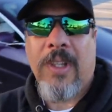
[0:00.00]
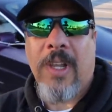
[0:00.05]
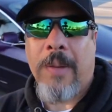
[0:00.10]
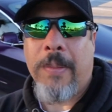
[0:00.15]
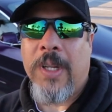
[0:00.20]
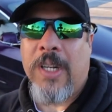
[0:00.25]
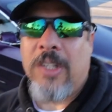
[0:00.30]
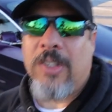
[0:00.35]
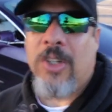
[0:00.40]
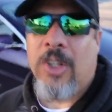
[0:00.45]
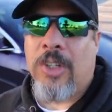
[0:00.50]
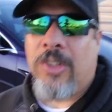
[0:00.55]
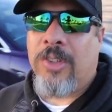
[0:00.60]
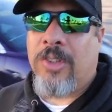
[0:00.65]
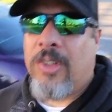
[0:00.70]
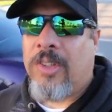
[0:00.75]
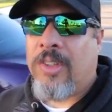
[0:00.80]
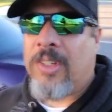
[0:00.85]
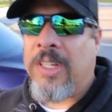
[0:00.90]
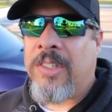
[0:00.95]
mean,
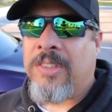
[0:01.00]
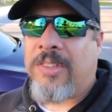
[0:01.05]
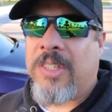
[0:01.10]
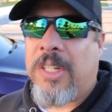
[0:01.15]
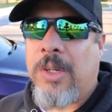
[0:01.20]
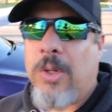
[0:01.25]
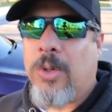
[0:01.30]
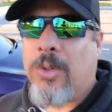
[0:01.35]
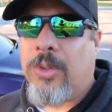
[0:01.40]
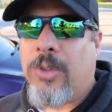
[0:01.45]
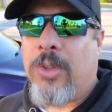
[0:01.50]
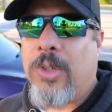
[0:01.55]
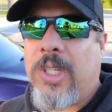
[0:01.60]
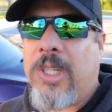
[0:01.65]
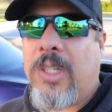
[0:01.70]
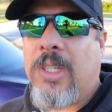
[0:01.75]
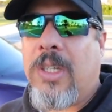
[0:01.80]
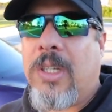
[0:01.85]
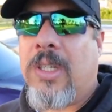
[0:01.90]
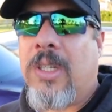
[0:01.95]
it still looks
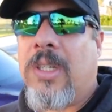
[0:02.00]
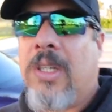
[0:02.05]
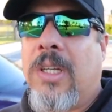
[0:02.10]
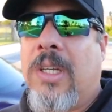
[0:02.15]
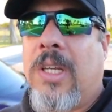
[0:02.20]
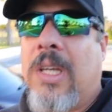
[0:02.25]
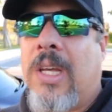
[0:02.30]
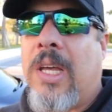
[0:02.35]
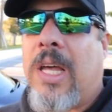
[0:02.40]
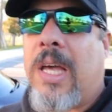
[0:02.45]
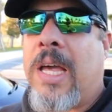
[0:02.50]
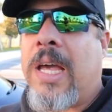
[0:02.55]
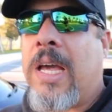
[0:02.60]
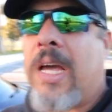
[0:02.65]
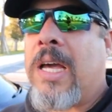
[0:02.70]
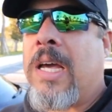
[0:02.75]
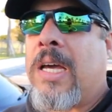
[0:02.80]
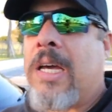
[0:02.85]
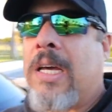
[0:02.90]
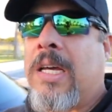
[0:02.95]
unique.
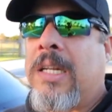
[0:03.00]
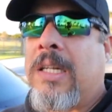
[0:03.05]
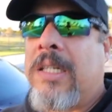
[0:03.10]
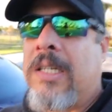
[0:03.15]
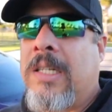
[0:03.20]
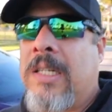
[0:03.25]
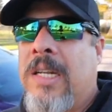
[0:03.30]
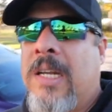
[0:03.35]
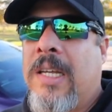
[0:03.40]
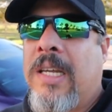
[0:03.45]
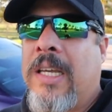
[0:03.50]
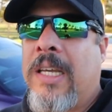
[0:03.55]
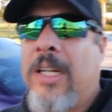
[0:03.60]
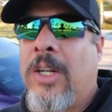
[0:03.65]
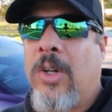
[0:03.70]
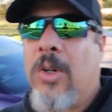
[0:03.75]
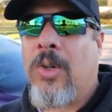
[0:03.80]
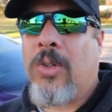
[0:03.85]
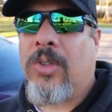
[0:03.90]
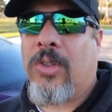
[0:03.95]
And it
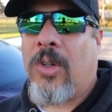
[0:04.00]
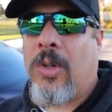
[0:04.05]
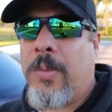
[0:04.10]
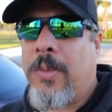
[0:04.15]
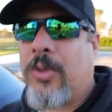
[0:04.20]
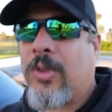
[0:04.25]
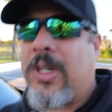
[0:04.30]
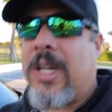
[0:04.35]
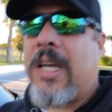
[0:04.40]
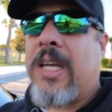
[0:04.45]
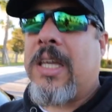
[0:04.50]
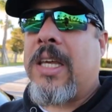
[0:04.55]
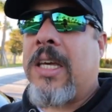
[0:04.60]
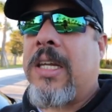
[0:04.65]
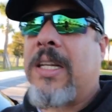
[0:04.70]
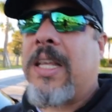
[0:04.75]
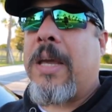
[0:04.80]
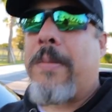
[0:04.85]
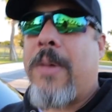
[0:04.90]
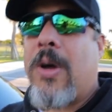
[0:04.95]
looks almost like
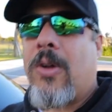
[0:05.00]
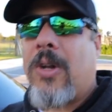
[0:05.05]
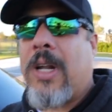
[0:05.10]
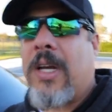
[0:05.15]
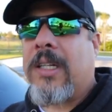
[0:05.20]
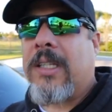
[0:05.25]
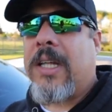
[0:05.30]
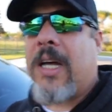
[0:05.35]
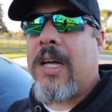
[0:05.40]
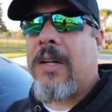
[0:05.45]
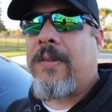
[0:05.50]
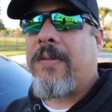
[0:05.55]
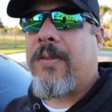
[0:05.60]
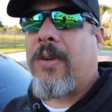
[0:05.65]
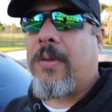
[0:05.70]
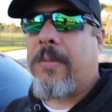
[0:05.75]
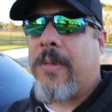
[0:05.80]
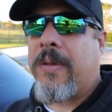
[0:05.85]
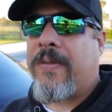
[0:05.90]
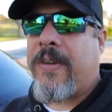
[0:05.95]
it came out like that
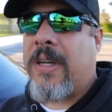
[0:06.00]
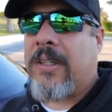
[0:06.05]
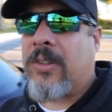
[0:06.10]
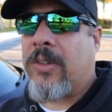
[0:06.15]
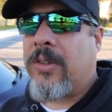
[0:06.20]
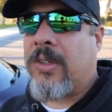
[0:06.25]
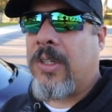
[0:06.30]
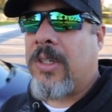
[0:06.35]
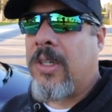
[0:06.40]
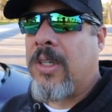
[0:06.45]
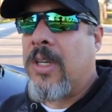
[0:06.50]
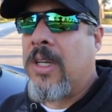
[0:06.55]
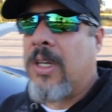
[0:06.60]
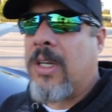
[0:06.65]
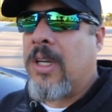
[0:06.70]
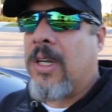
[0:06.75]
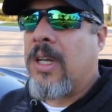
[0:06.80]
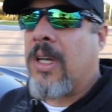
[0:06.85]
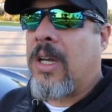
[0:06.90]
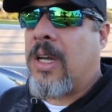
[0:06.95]
from the factory.
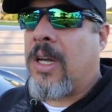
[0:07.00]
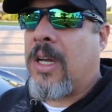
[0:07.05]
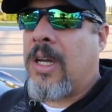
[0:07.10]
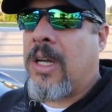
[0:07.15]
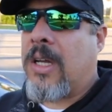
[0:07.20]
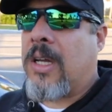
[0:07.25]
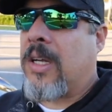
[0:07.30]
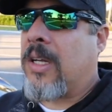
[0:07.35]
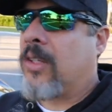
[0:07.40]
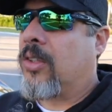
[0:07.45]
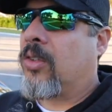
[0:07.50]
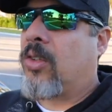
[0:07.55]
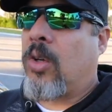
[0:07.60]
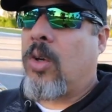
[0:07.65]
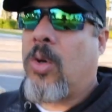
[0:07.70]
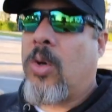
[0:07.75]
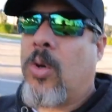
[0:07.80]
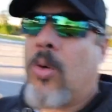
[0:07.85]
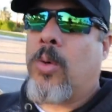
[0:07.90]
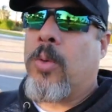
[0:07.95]

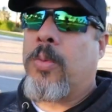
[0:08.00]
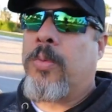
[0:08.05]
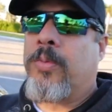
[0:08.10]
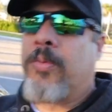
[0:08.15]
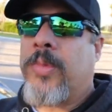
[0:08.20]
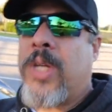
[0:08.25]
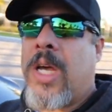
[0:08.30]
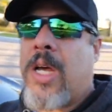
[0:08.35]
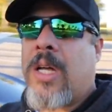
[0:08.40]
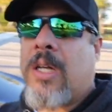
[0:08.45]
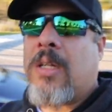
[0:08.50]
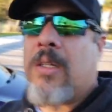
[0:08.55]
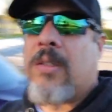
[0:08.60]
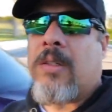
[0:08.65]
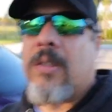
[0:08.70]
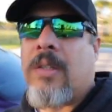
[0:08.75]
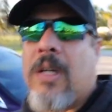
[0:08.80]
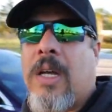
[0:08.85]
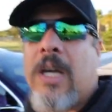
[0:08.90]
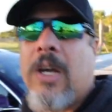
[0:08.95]
So yeah,
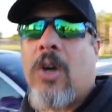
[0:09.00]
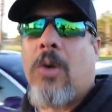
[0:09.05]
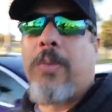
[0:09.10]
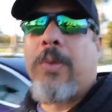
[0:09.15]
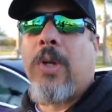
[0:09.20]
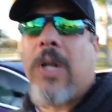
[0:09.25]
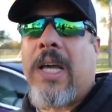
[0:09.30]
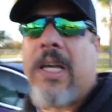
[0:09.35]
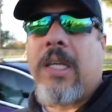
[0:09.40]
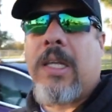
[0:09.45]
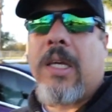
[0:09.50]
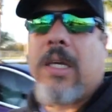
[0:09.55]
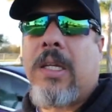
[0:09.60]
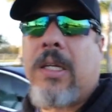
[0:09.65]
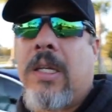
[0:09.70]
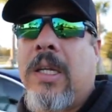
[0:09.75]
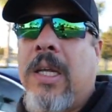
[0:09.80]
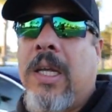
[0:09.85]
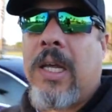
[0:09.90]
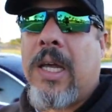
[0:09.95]
I hope you like it.
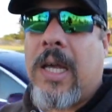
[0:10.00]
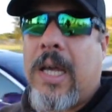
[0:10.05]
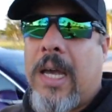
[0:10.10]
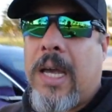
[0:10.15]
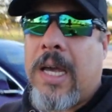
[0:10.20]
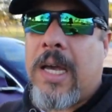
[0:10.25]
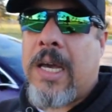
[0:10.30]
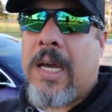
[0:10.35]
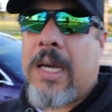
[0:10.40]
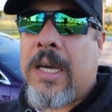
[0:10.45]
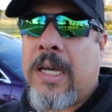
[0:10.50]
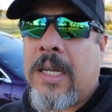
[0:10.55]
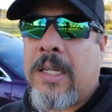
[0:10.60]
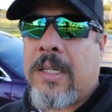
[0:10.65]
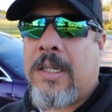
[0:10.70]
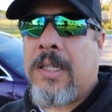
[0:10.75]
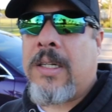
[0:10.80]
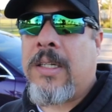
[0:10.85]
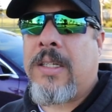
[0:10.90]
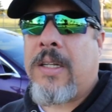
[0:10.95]

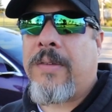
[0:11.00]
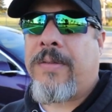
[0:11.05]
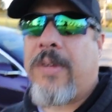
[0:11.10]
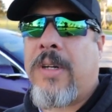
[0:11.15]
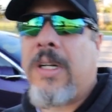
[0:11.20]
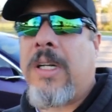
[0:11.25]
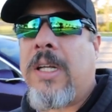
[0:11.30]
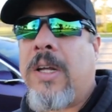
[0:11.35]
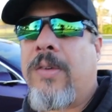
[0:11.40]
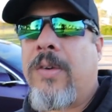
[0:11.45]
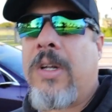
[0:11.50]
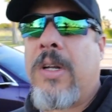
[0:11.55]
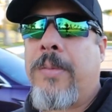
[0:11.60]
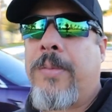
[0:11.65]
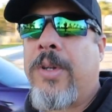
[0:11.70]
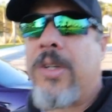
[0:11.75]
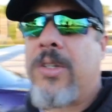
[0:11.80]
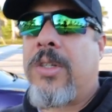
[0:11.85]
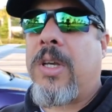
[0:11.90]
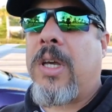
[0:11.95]
And definitely, I really
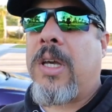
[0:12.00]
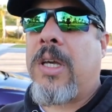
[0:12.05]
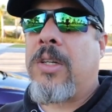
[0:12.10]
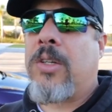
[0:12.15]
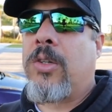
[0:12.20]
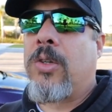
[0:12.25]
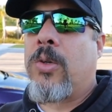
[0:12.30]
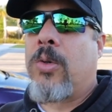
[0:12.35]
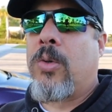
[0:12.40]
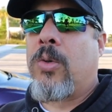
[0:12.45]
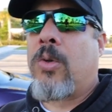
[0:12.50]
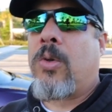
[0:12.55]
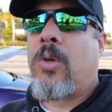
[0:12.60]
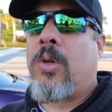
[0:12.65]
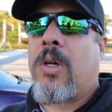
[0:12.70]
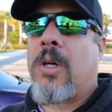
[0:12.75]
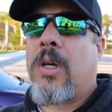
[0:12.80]
appreciate you